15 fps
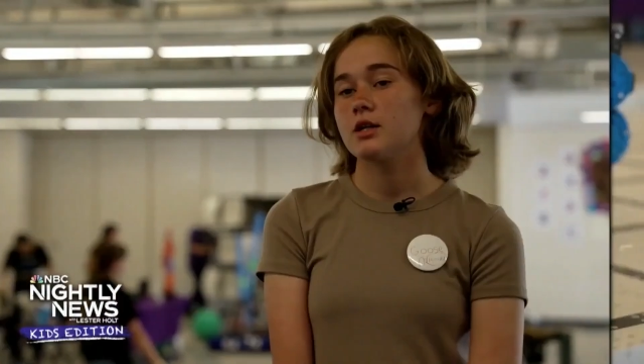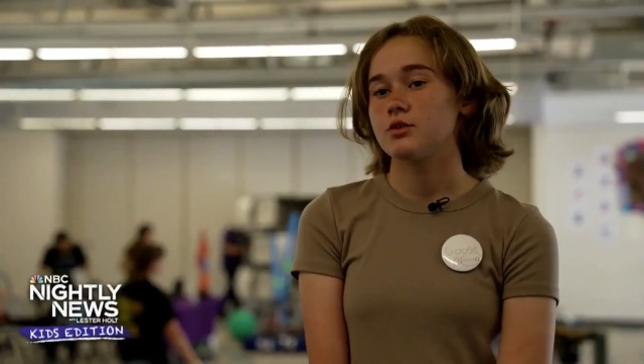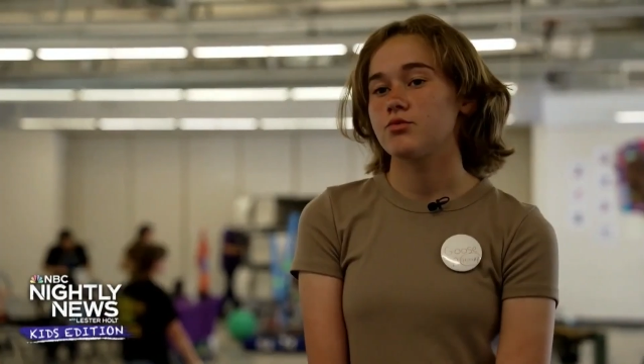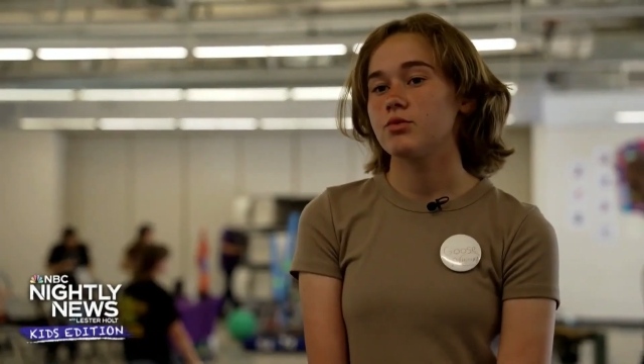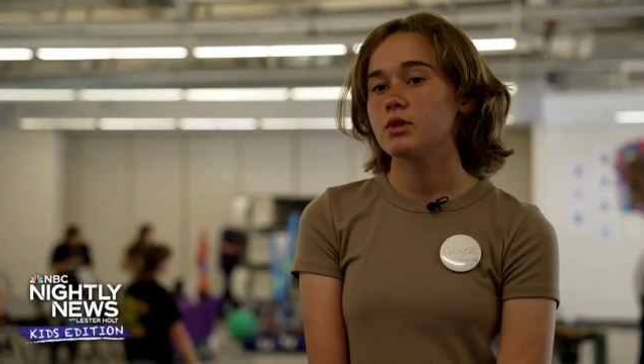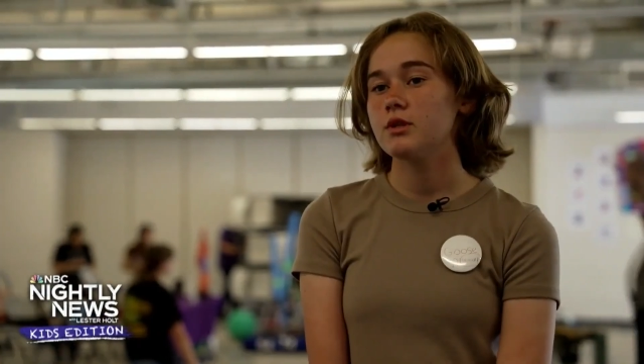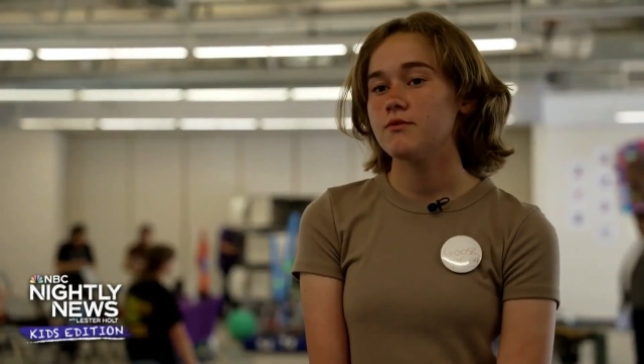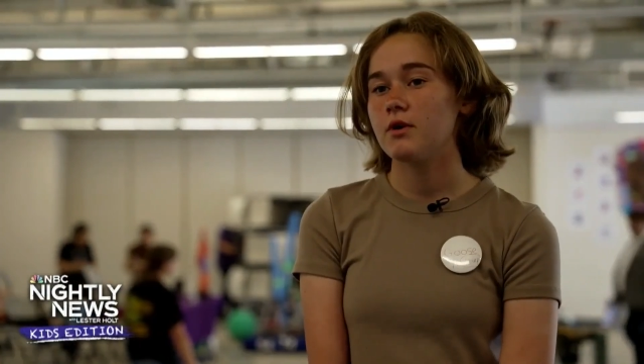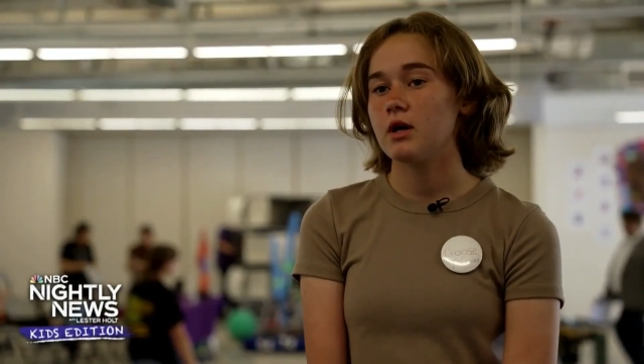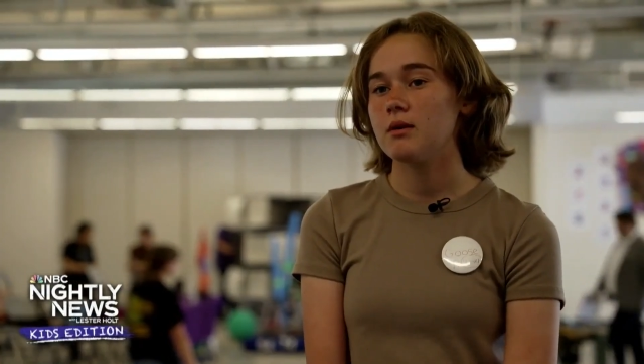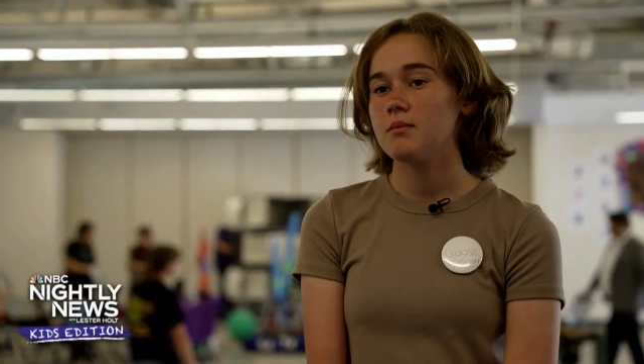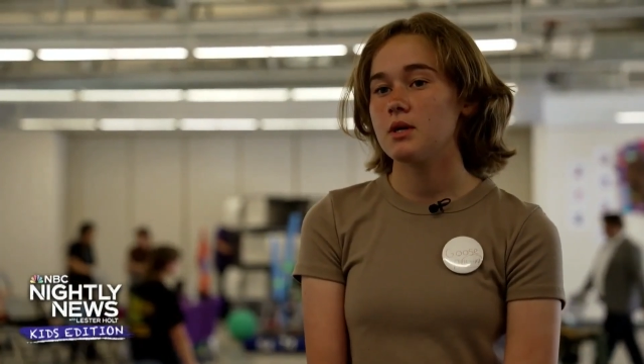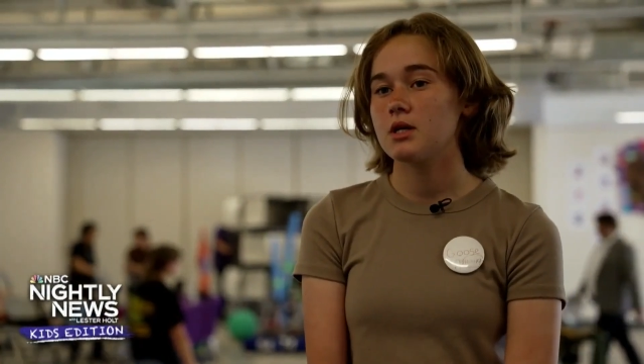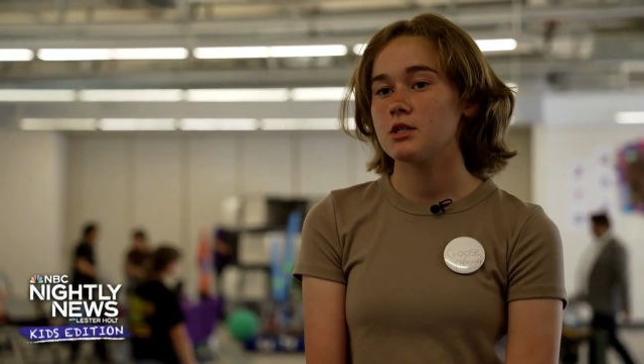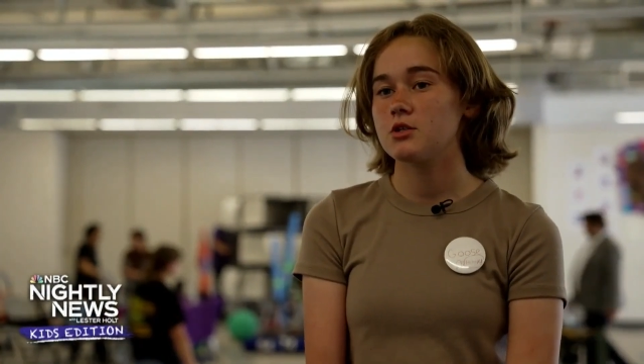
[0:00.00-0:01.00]
It's really
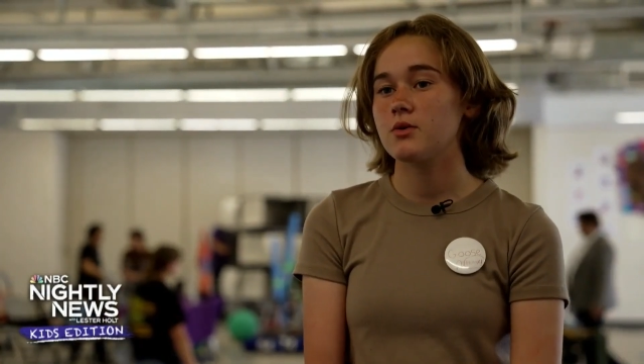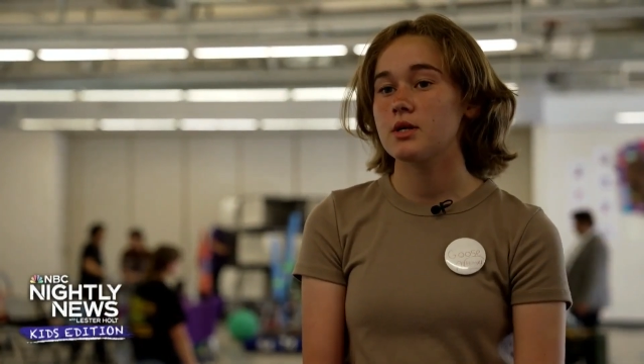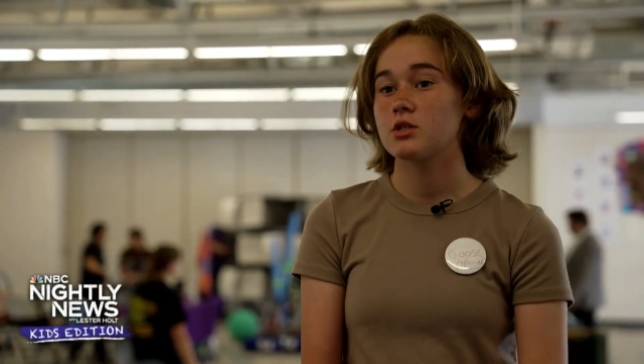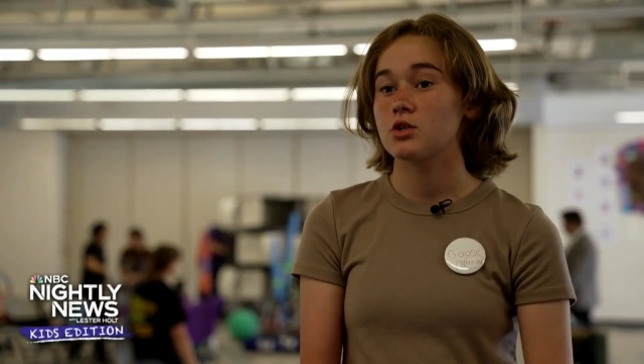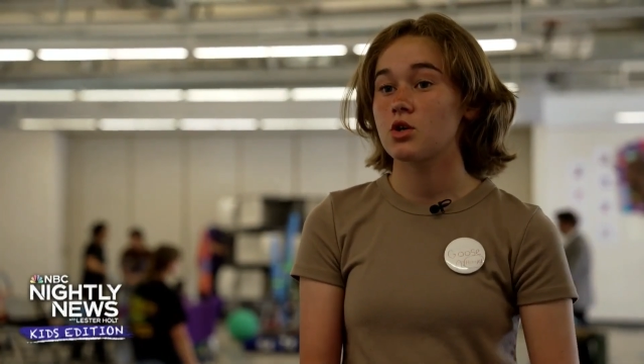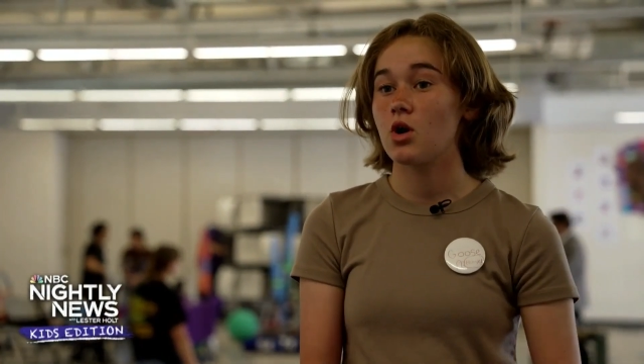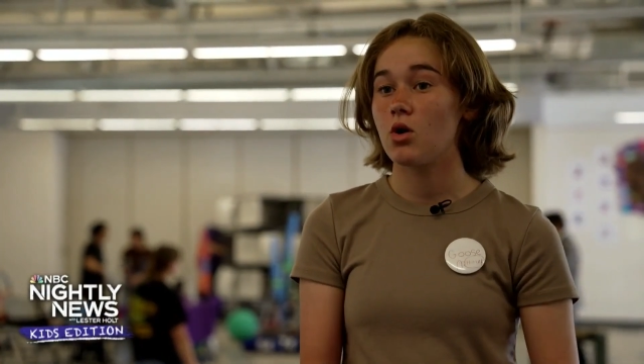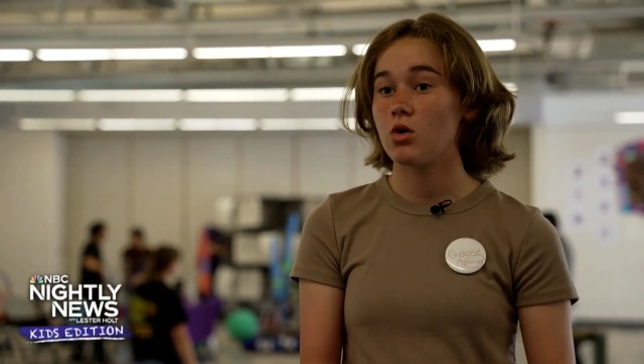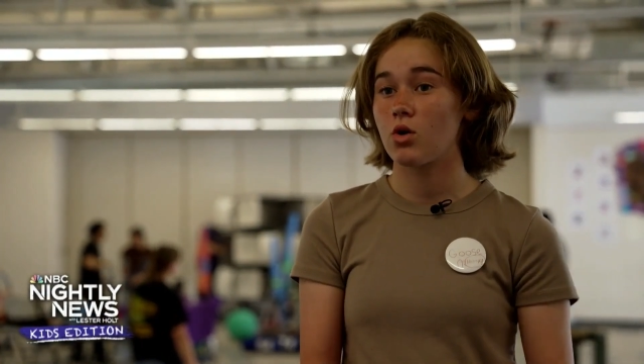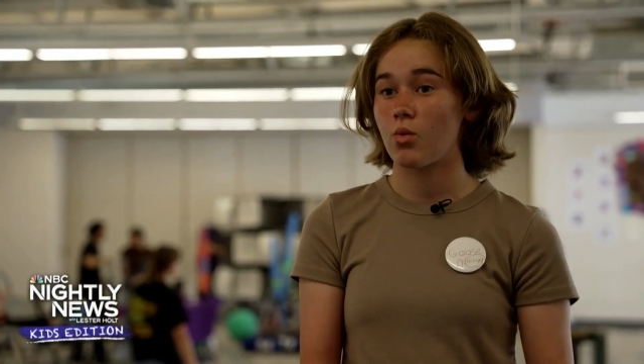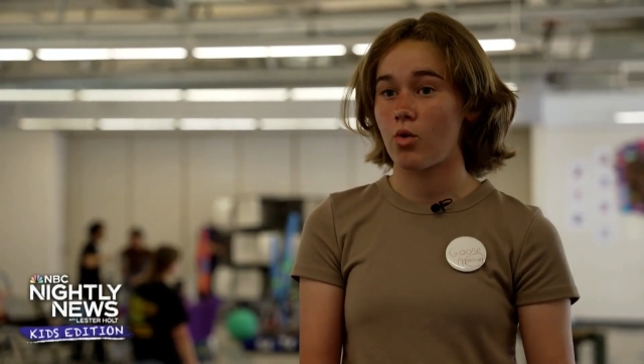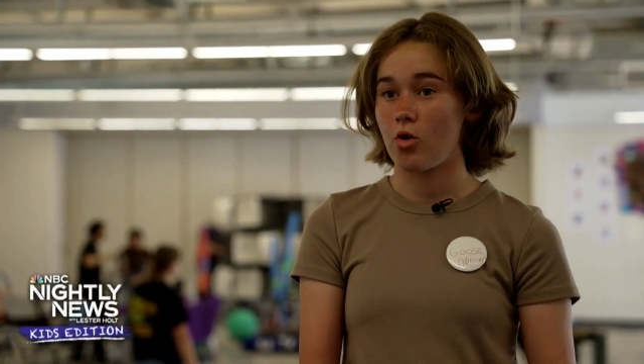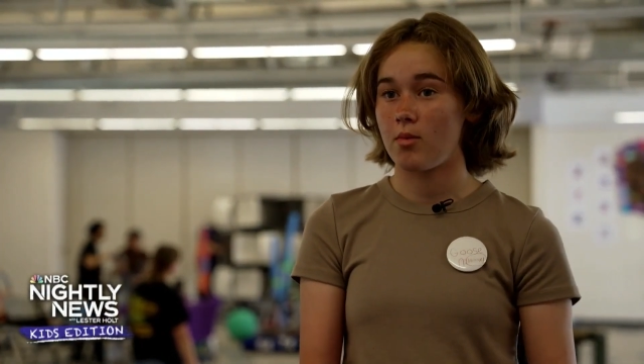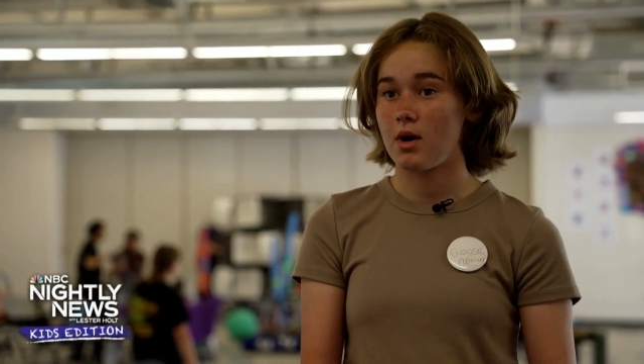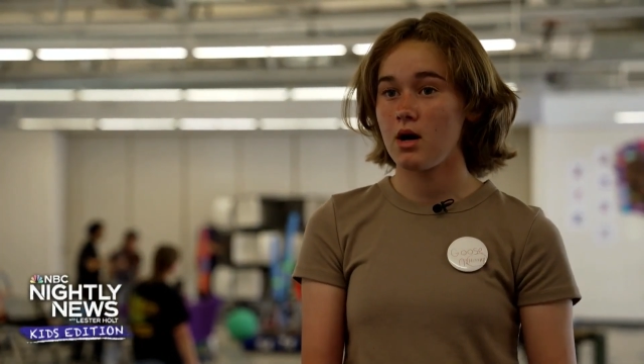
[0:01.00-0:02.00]
fun because you get to code a
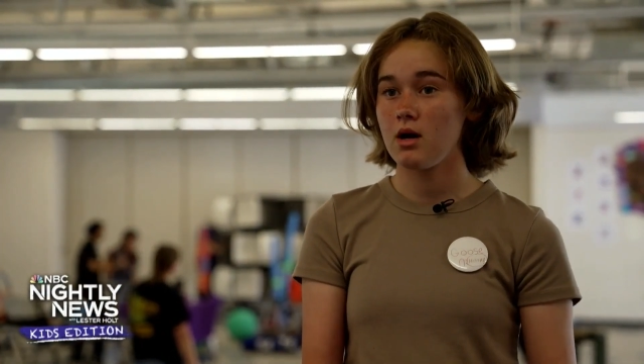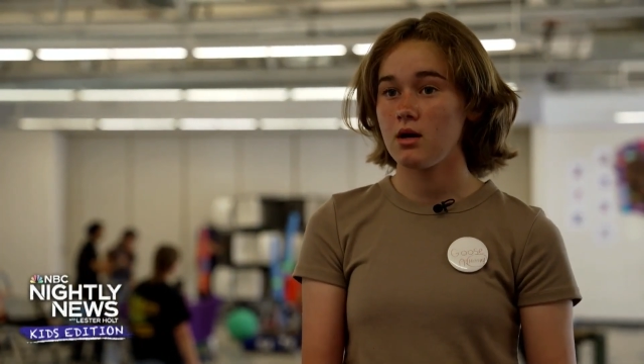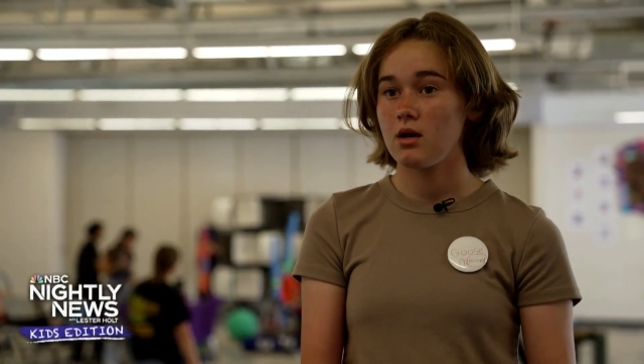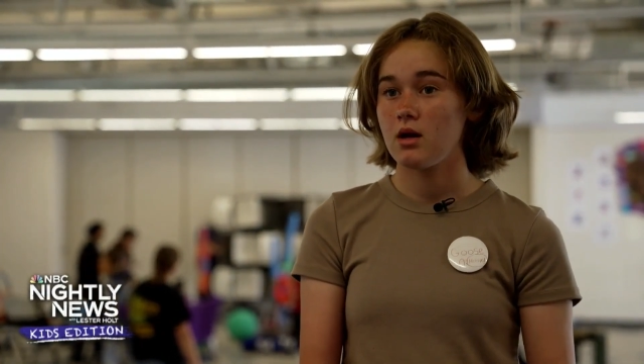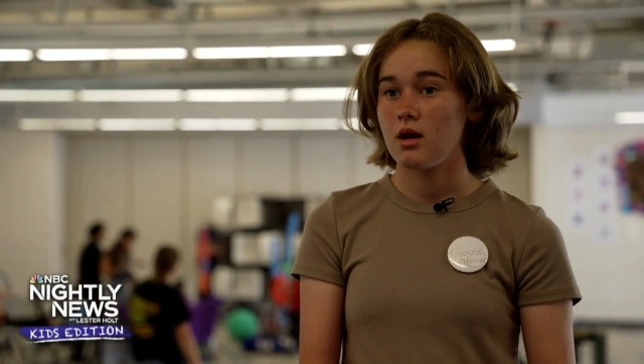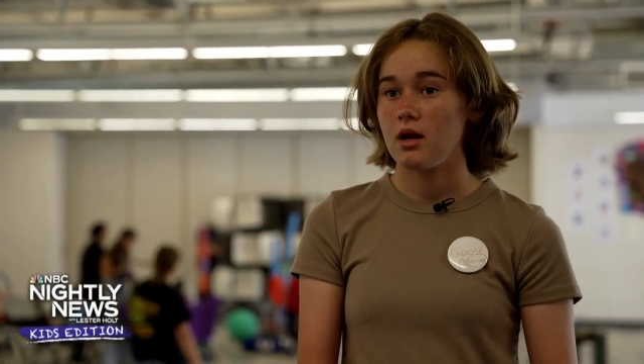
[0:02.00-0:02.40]
robot